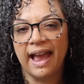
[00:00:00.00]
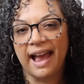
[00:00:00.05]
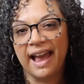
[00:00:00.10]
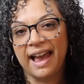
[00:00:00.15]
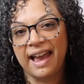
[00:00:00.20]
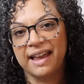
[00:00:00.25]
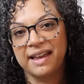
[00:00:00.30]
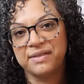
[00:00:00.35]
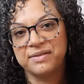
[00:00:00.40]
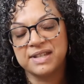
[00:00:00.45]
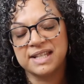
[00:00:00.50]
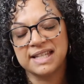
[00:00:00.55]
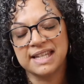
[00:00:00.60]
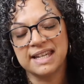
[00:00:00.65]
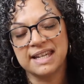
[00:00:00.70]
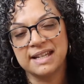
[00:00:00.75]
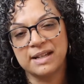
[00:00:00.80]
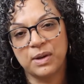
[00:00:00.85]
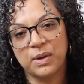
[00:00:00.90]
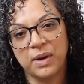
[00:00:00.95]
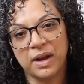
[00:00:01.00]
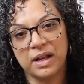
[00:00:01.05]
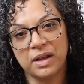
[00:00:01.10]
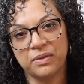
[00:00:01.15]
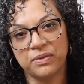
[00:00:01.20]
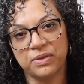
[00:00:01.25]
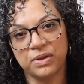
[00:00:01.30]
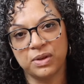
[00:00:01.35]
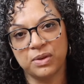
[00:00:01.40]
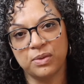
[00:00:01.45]
I have seen quite a
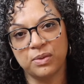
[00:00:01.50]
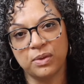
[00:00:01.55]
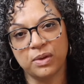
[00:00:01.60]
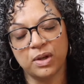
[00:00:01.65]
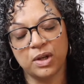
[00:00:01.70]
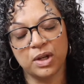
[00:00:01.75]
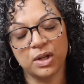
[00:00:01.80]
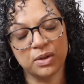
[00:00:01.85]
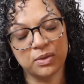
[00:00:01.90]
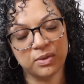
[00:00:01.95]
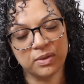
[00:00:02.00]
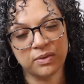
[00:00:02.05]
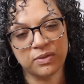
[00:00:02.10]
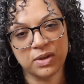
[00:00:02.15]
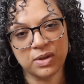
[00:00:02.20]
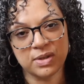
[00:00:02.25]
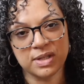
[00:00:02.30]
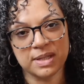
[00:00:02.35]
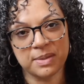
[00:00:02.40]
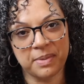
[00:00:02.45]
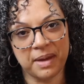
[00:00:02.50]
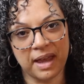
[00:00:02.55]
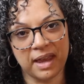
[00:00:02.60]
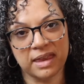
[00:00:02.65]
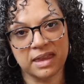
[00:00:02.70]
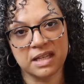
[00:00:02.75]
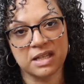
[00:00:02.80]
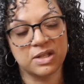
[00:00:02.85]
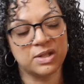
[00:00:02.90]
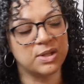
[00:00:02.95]
few good reviews
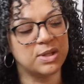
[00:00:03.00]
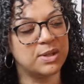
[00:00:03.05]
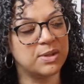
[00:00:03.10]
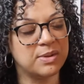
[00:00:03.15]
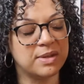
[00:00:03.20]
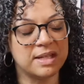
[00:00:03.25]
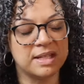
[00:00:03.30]
about this too.